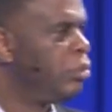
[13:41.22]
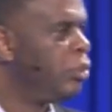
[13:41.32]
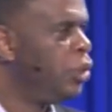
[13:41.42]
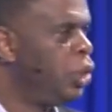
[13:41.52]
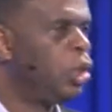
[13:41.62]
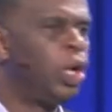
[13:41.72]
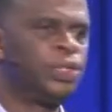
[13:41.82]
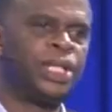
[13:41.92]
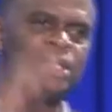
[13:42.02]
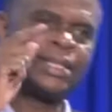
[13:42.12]
you go
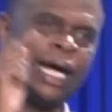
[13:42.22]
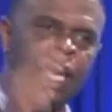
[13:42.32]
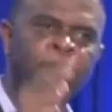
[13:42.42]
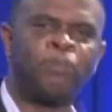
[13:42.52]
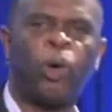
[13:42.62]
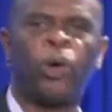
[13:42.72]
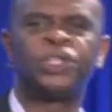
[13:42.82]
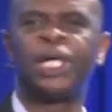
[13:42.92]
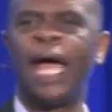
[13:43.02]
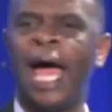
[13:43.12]
into the same
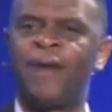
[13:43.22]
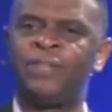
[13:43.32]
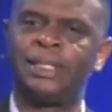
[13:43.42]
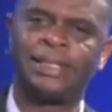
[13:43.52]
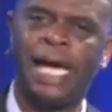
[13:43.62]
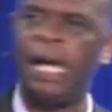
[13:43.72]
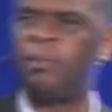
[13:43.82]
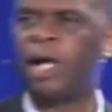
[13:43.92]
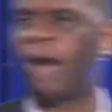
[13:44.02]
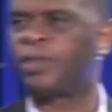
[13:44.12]
porch, having the same
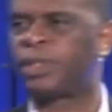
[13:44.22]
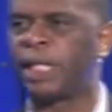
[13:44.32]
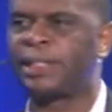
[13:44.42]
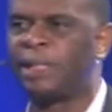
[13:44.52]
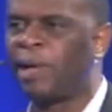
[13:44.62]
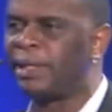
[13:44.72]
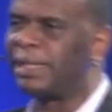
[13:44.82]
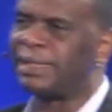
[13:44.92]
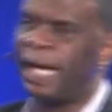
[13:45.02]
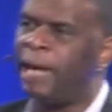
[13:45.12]
conversations about the
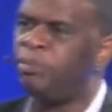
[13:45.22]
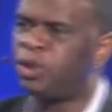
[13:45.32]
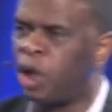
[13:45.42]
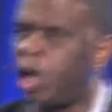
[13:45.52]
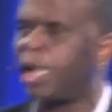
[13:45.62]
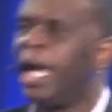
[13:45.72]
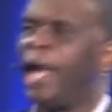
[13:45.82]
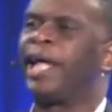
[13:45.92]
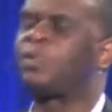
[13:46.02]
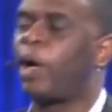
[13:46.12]
same junk,
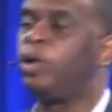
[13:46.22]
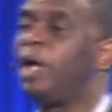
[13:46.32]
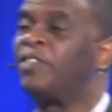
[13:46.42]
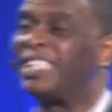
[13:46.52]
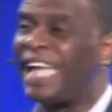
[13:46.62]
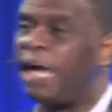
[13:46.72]
and that's why you have the same